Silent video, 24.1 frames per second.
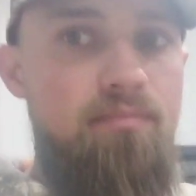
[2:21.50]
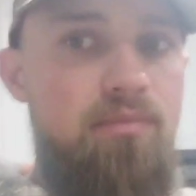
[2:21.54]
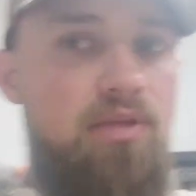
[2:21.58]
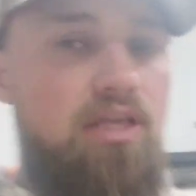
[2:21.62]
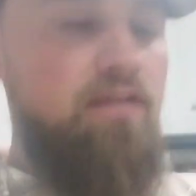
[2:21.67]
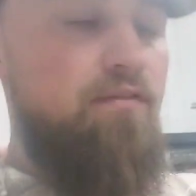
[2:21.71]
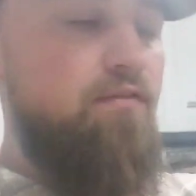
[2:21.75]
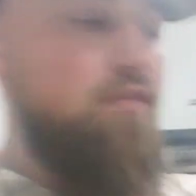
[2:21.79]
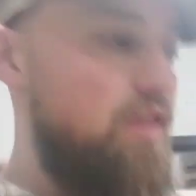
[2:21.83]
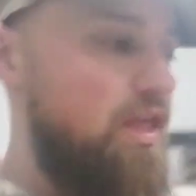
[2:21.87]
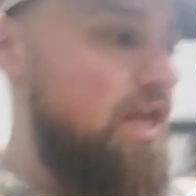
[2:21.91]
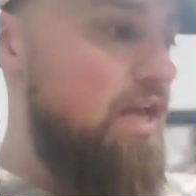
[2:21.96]

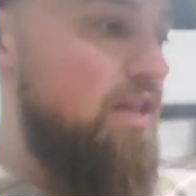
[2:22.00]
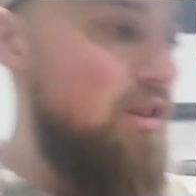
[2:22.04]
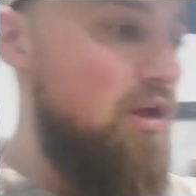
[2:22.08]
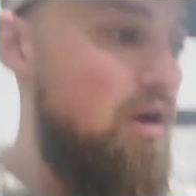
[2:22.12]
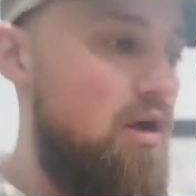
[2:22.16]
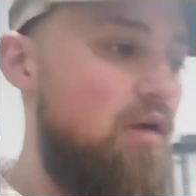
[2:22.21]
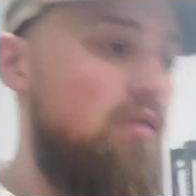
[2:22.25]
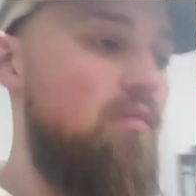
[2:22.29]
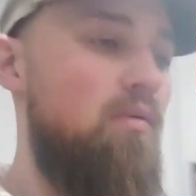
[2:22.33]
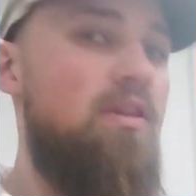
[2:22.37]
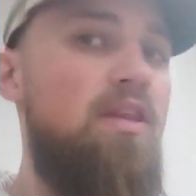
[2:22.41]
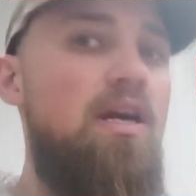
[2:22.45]
for that long
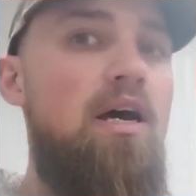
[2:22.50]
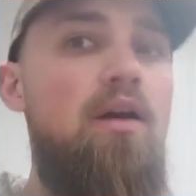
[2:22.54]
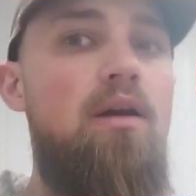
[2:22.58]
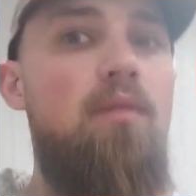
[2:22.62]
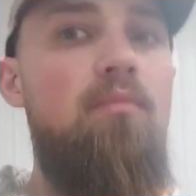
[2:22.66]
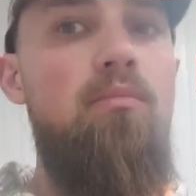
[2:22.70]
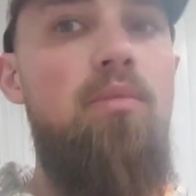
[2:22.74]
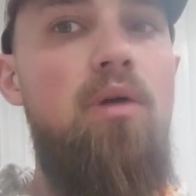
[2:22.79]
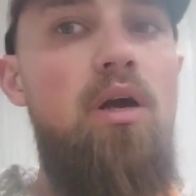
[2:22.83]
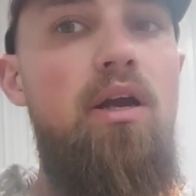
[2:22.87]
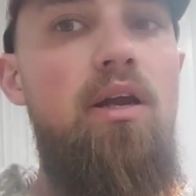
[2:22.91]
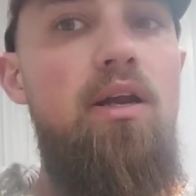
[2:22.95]
without them
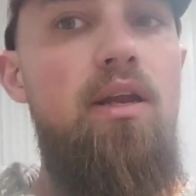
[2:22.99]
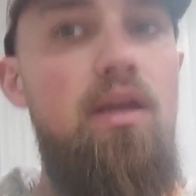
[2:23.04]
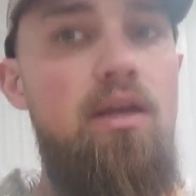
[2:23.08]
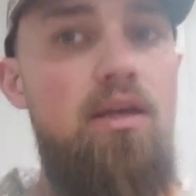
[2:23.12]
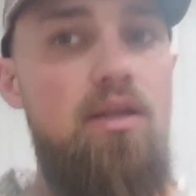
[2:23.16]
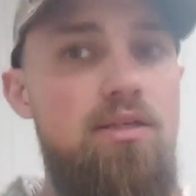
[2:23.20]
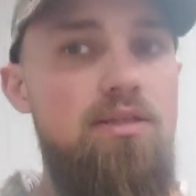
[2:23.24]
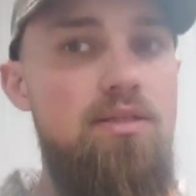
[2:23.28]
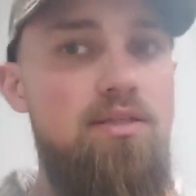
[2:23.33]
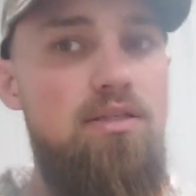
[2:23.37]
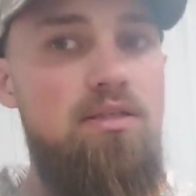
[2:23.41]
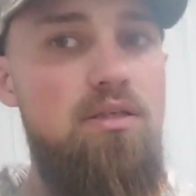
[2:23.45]
breeding
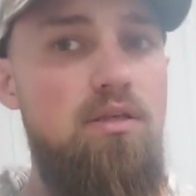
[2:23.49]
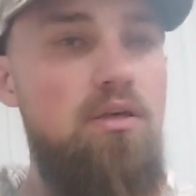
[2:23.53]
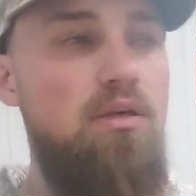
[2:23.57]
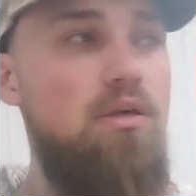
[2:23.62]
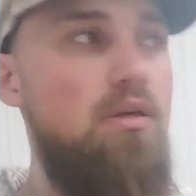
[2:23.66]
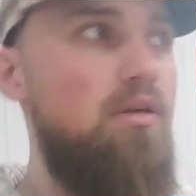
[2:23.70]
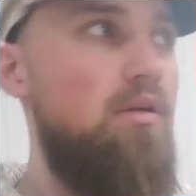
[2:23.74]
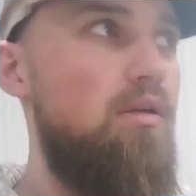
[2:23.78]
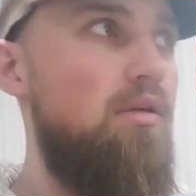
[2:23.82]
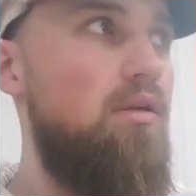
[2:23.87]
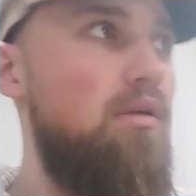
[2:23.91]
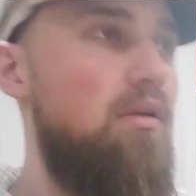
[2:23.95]

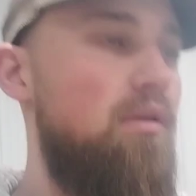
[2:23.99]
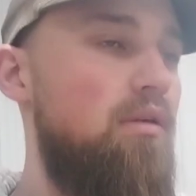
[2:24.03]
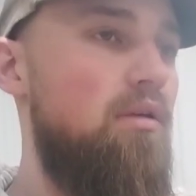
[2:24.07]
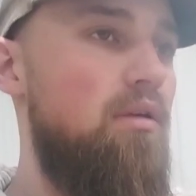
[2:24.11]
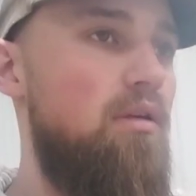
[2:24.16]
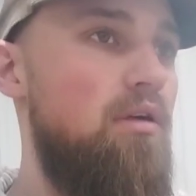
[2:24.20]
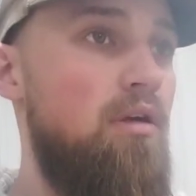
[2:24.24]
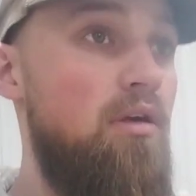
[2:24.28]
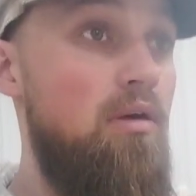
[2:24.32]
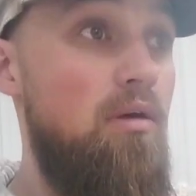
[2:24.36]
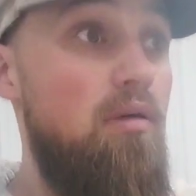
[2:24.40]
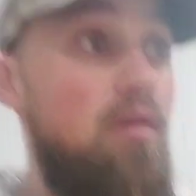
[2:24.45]

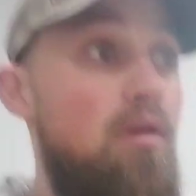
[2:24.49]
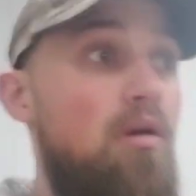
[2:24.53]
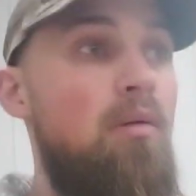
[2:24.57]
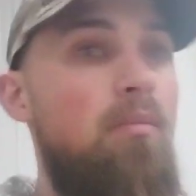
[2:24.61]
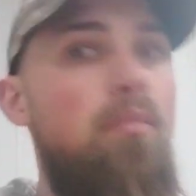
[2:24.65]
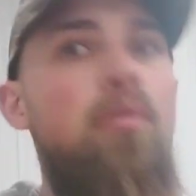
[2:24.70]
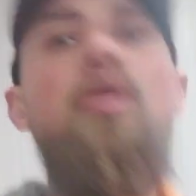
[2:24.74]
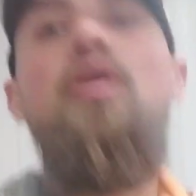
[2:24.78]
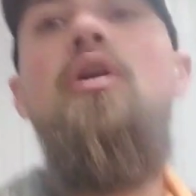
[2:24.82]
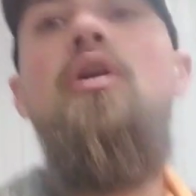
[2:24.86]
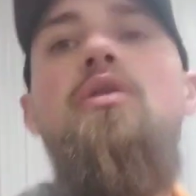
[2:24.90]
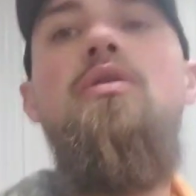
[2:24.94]
or
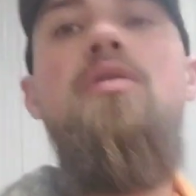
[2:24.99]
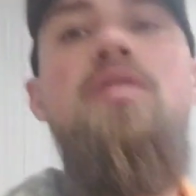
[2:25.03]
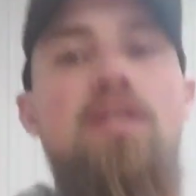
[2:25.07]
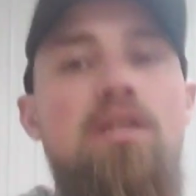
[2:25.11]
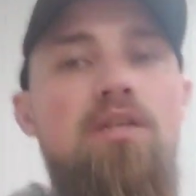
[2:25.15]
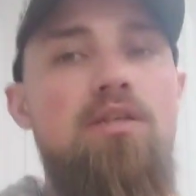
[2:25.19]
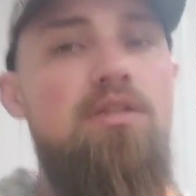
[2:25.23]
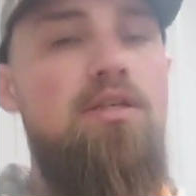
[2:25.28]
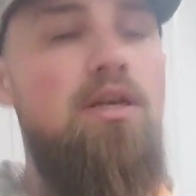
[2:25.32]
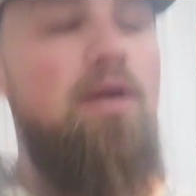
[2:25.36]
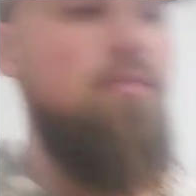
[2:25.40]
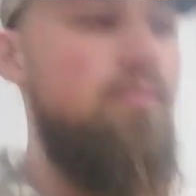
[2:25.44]
producing
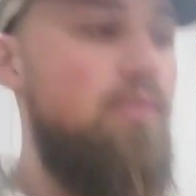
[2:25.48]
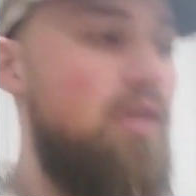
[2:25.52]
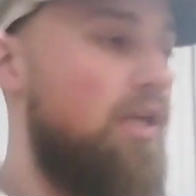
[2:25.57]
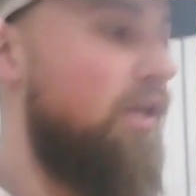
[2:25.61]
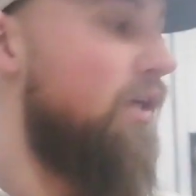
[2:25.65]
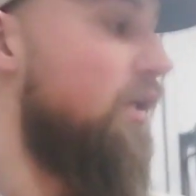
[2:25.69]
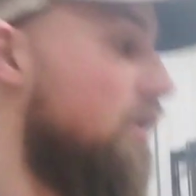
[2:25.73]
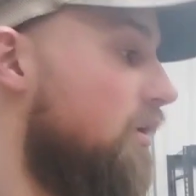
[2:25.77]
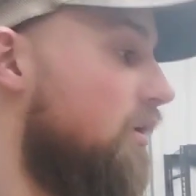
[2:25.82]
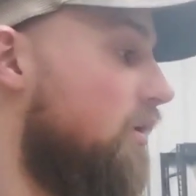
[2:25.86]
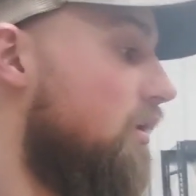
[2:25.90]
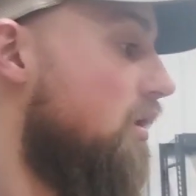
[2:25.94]

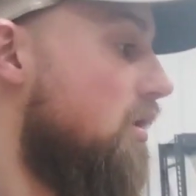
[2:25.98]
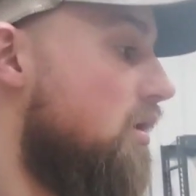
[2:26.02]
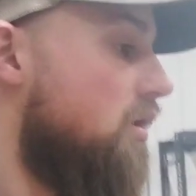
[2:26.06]
something,